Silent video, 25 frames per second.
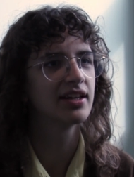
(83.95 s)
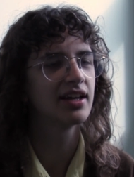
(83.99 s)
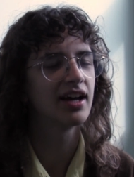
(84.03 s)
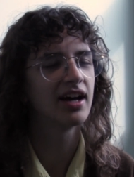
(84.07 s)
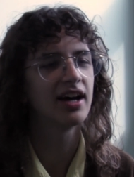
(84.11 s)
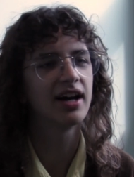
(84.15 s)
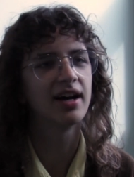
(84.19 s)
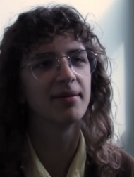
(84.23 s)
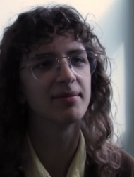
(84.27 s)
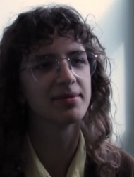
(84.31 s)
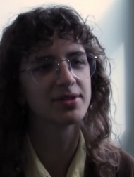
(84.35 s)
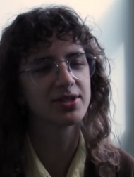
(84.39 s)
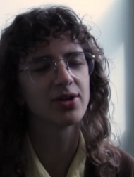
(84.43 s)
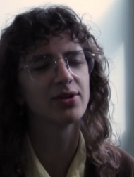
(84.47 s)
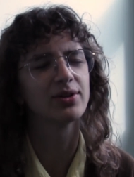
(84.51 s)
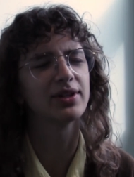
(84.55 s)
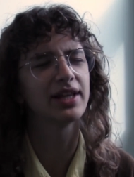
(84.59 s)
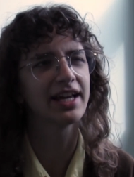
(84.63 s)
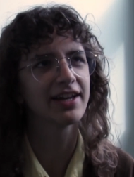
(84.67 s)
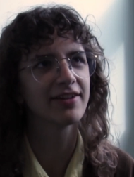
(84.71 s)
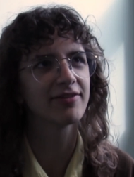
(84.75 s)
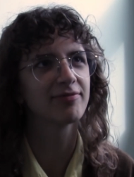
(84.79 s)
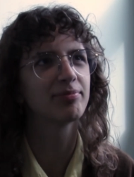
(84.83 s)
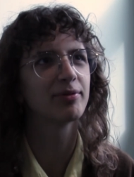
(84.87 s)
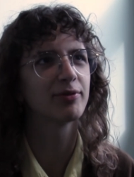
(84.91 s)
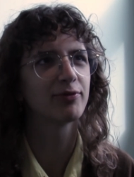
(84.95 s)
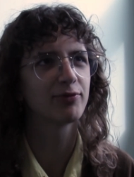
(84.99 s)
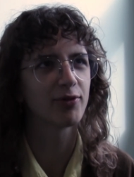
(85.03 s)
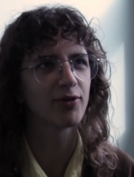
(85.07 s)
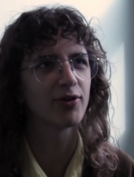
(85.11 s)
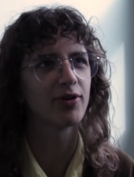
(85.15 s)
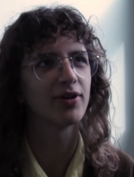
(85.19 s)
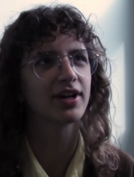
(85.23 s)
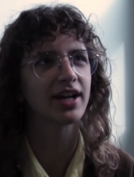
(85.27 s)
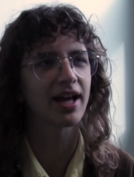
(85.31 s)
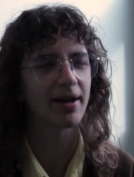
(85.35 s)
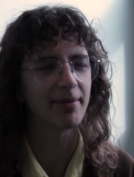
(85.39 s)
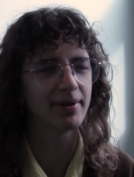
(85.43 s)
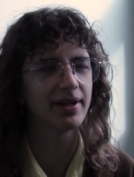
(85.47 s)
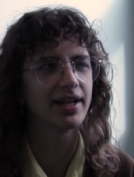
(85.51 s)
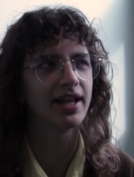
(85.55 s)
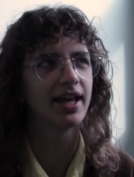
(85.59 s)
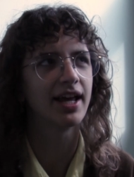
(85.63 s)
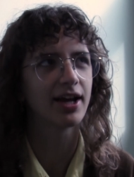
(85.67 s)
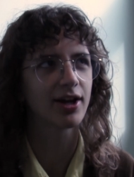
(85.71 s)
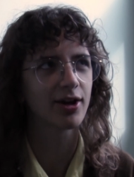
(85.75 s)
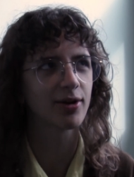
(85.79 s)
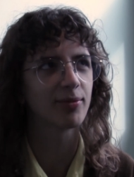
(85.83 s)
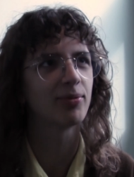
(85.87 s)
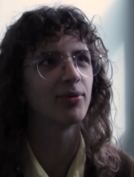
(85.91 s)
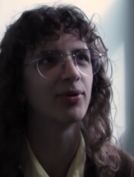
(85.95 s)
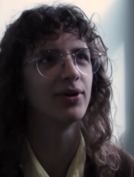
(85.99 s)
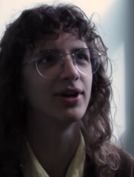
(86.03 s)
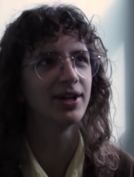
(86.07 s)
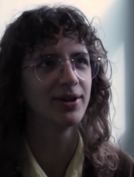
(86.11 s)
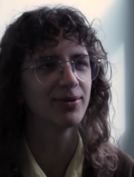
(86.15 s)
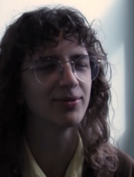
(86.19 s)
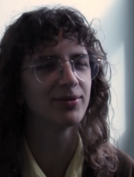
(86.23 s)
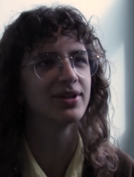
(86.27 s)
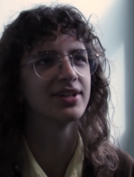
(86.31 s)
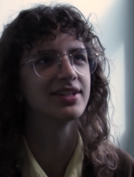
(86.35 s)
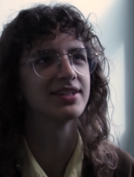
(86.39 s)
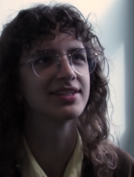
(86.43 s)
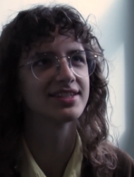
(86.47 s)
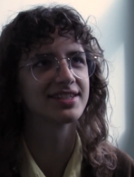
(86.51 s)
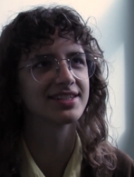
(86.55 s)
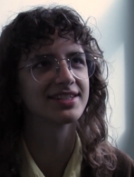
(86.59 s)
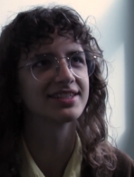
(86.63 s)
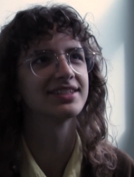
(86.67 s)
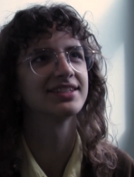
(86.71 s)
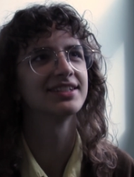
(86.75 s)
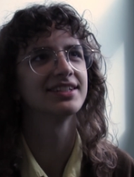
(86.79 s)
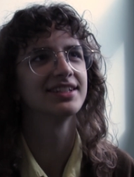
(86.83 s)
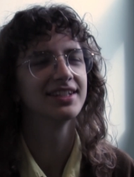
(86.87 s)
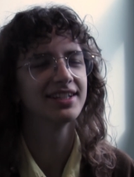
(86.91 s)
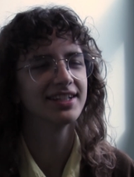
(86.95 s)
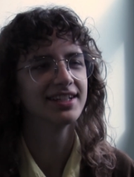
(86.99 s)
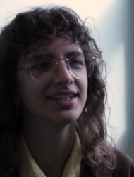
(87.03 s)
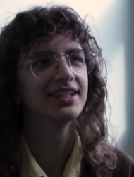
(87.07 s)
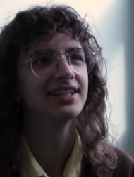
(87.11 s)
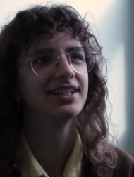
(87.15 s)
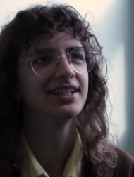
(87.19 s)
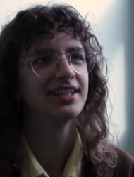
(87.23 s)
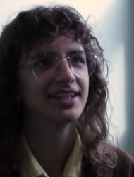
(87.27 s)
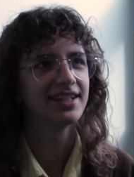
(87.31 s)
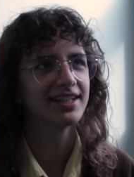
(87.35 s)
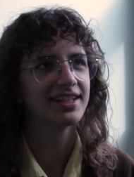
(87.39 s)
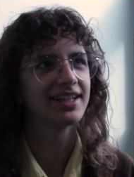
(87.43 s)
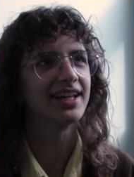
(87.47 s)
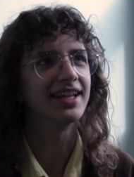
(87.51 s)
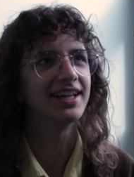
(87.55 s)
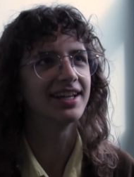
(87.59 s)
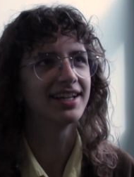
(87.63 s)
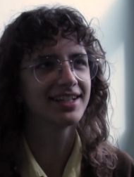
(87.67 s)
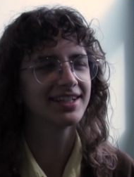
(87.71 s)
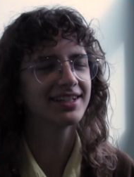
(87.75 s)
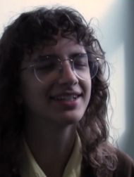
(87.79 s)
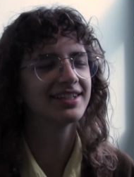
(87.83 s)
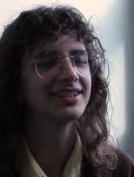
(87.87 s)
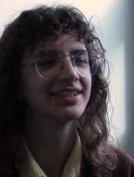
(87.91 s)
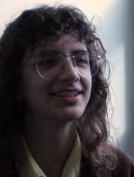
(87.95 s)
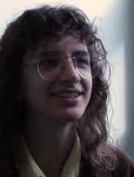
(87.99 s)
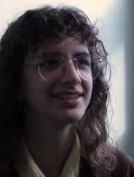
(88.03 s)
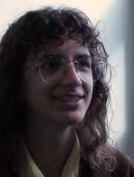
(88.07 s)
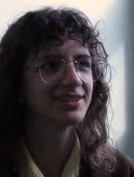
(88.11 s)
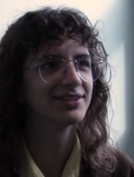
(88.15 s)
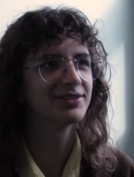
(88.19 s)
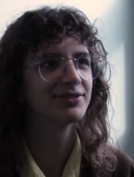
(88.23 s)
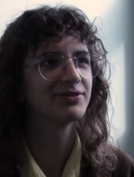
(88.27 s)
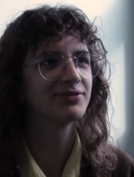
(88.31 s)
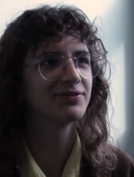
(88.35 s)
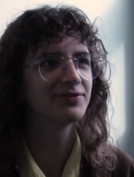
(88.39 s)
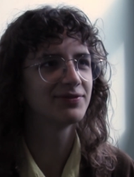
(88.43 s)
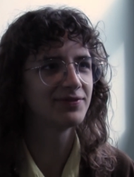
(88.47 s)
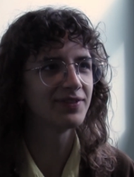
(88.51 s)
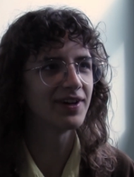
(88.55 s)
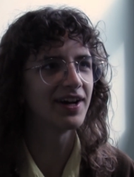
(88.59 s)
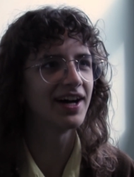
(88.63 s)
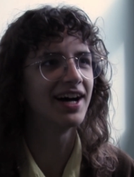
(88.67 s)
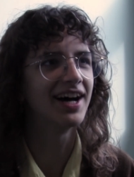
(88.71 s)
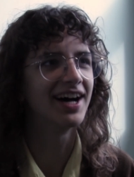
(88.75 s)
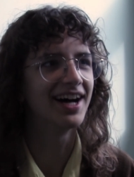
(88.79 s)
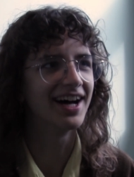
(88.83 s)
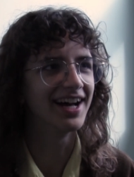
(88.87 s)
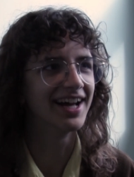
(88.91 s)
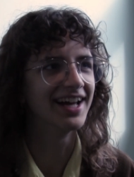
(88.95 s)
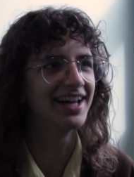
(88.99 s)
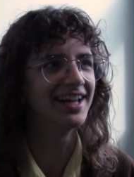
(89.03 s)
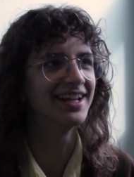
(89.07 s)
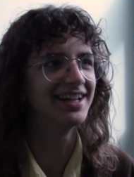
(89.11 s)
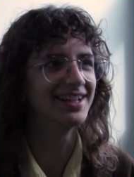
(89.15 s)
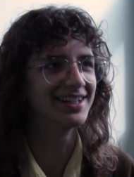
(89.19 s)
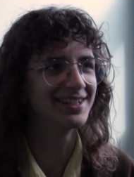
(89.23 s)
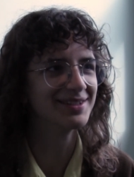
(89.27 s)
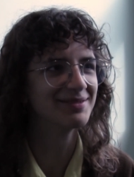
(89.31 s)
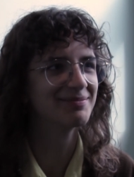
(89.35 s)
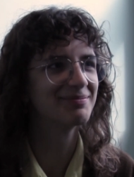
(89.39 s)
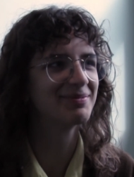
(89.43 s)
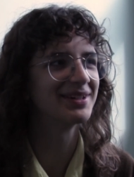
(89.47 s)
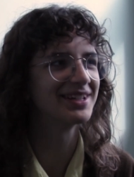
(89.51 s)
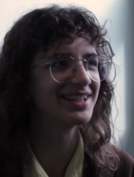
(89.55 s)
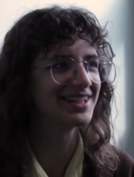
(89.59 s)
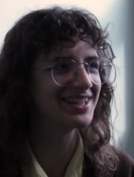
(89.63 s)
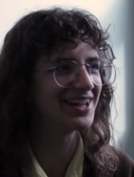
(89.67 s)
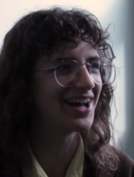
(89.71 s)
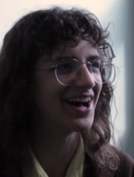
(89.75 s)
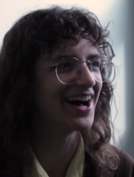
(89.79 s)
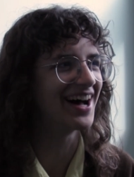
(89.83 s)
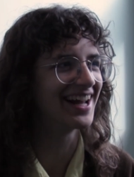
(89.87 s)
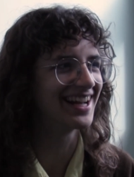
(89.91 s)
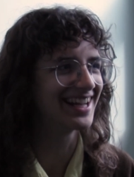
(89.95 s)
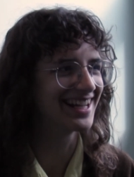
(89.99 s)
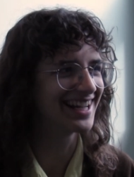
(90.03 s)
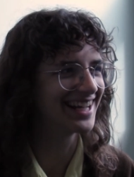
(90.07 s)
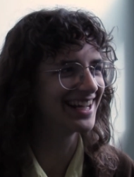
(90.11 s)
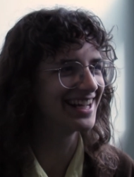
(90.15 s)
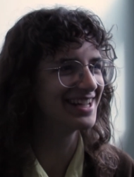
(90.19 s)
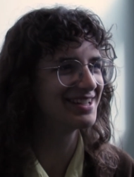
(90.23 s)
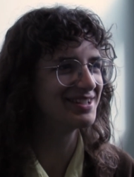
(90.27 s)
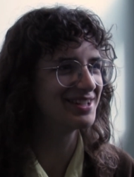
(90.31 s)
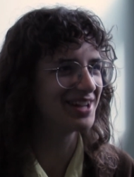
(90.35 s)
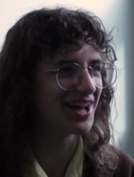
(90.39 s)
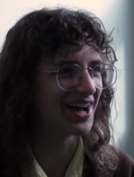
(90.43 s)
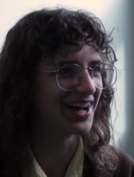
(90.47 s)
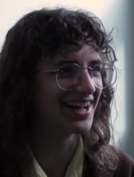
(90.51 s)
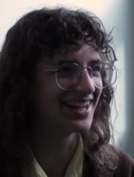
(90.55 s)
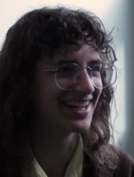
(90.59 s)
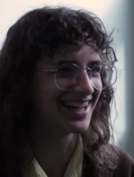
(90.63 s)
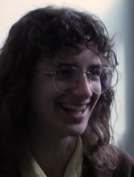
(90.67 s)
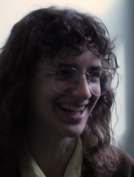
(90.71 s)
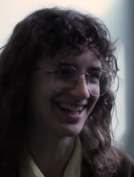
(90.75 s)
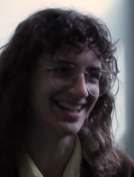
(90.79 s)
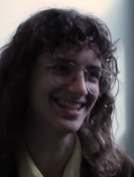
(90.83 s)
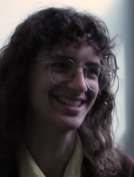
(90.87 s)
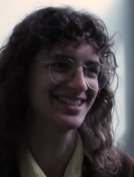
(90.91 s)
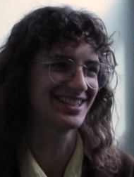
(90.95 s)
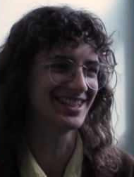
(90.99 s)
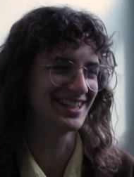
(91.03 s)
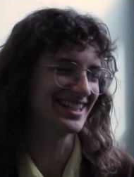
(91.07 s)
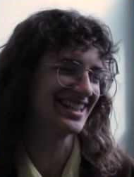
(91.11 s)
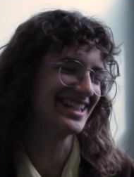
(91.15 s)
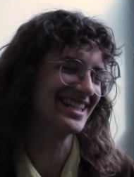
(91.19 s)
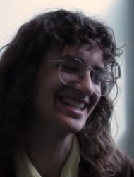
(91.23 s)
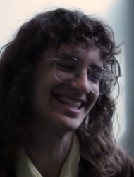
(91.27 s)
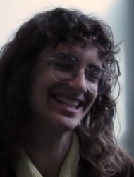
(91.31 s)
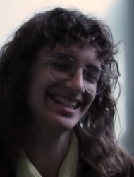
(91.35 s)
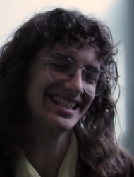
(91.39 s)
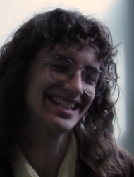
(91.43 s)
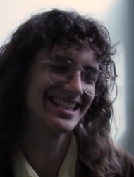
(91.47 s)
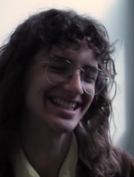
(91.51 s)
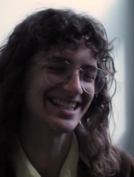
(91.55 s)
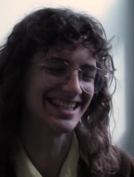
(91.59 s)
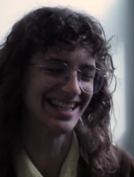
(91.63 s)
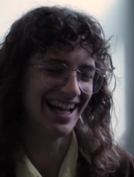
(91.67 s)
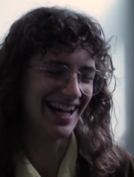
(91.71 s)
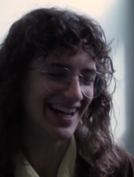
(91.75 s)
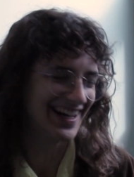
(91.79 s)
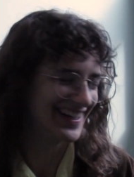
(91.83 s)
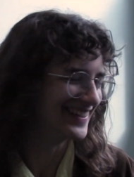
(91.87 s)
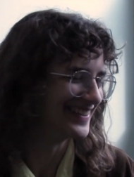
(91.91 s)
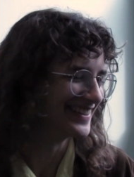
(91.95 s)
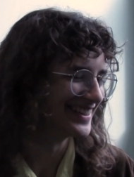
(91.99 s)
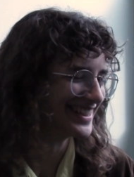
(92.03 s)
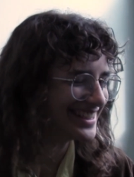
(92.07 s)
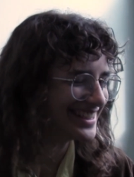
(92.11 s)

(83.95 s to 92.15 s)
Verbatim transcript: Um, so life before coming to Anchor Point was like fine, but not not as good as it is now.